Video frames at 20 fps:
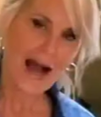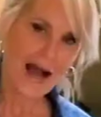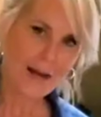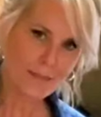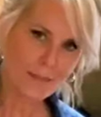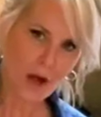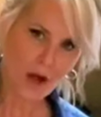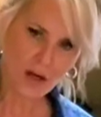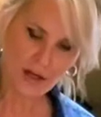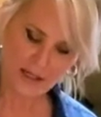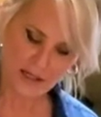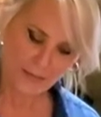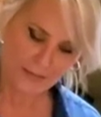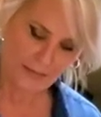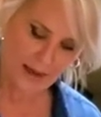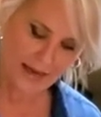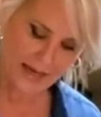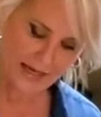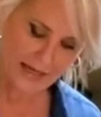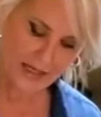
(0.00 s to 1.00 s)
I'm not going to
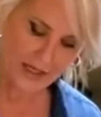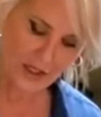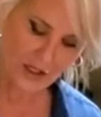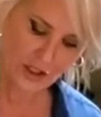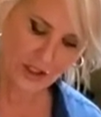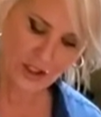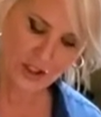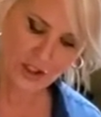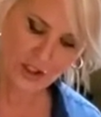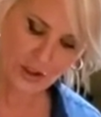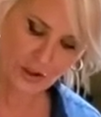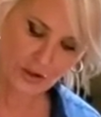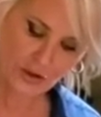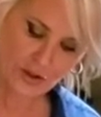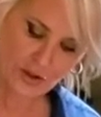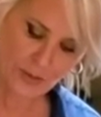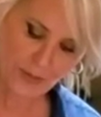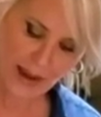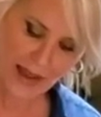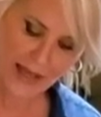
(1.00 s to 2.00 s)
make a
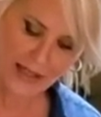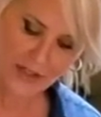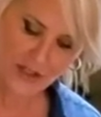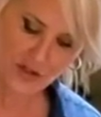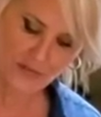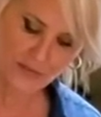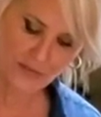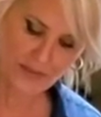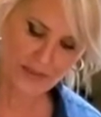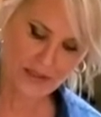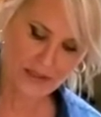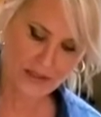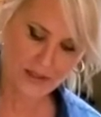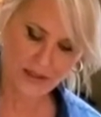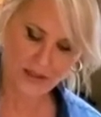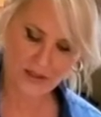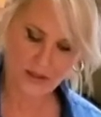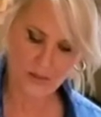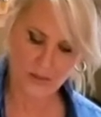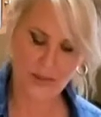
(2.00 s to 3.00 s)
huge batch of
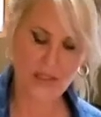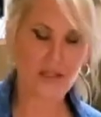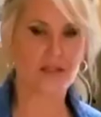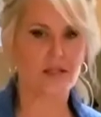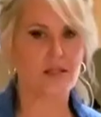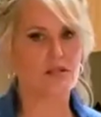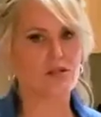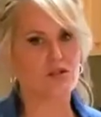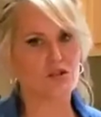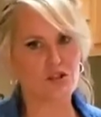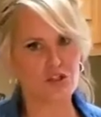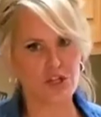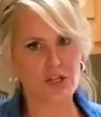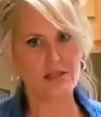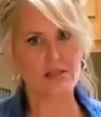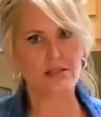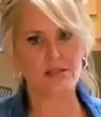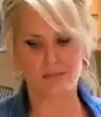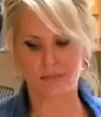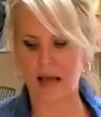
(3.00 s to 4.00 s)
biscuits because it's
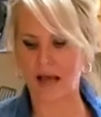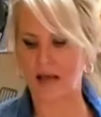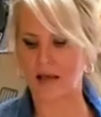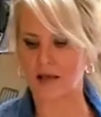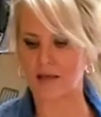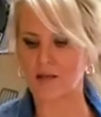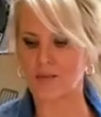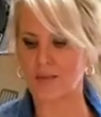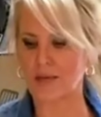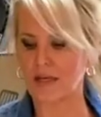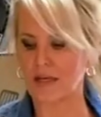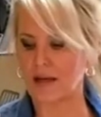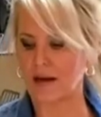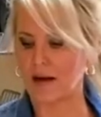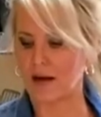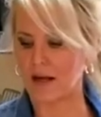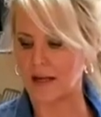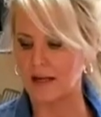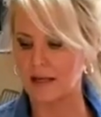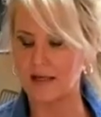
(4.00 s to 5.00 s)
just my husband and
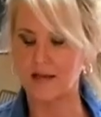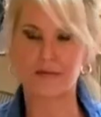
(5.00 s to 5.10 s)
I,